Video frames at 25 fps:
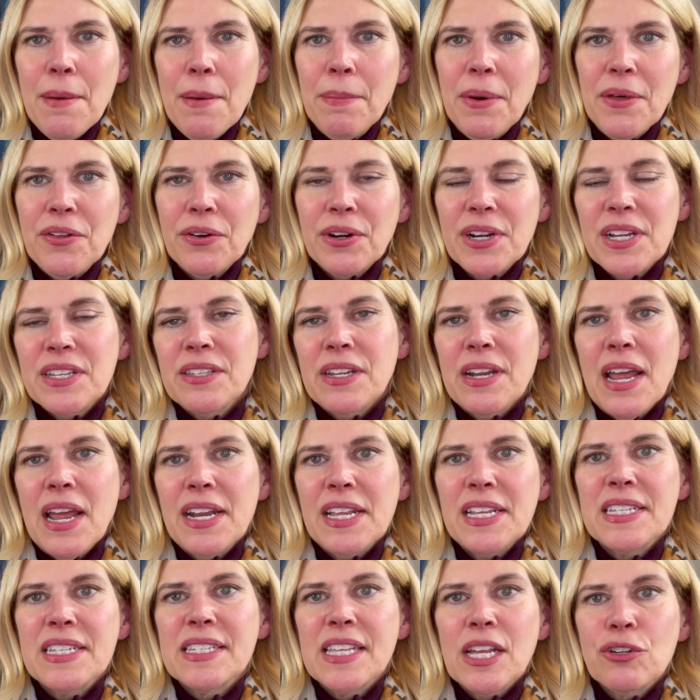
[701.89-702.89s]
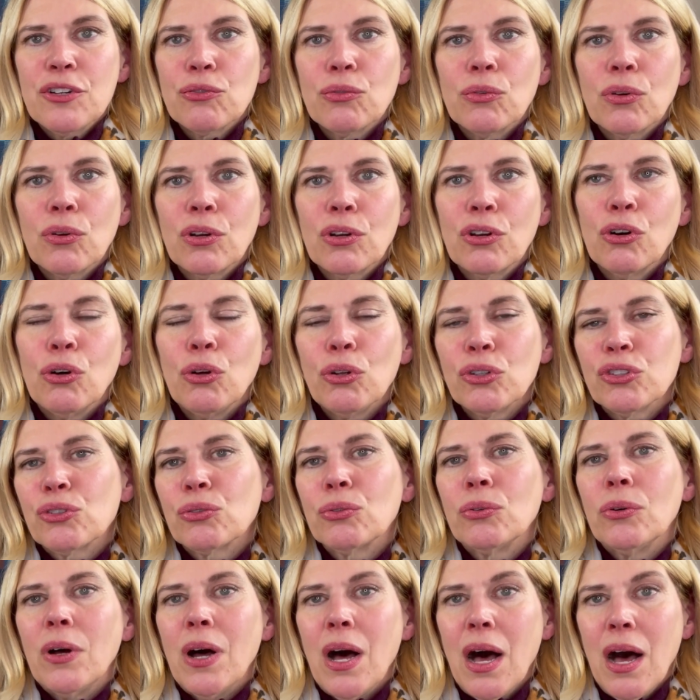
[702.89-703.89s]
But there isn't any central
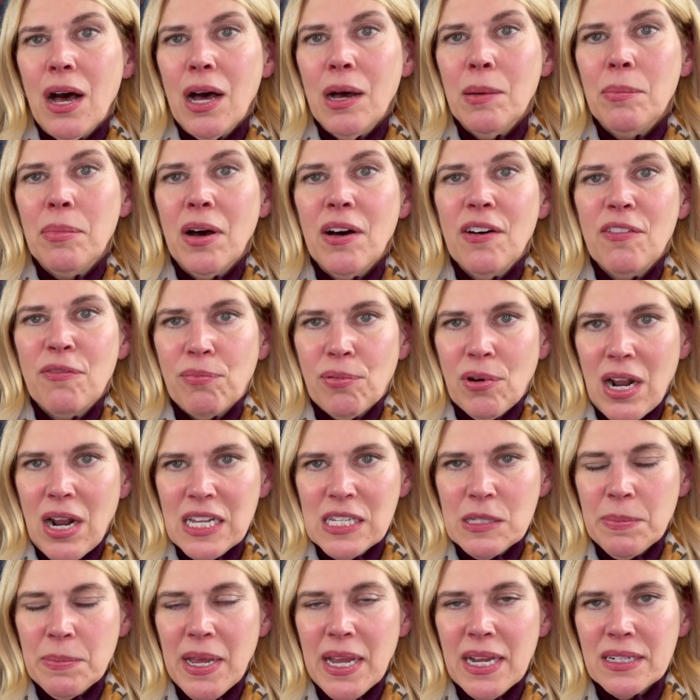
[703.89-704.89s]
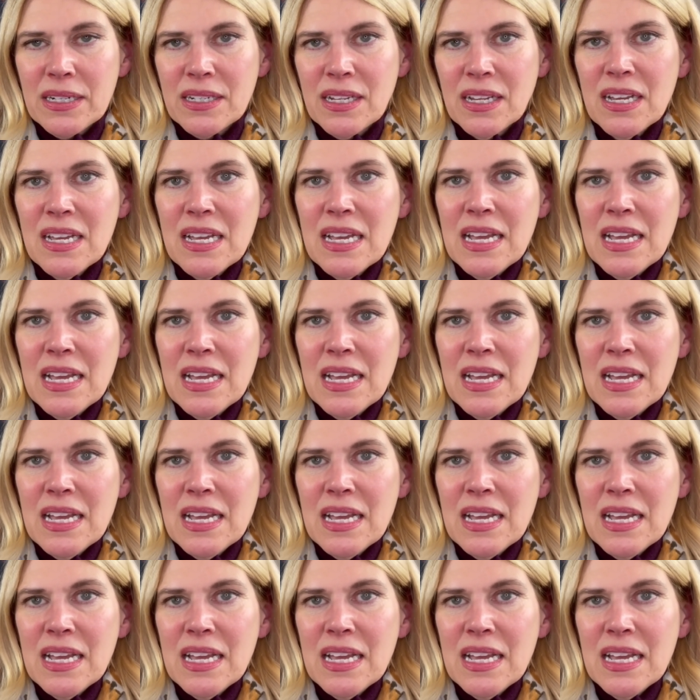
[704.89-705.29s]
cultural hub of Prospect.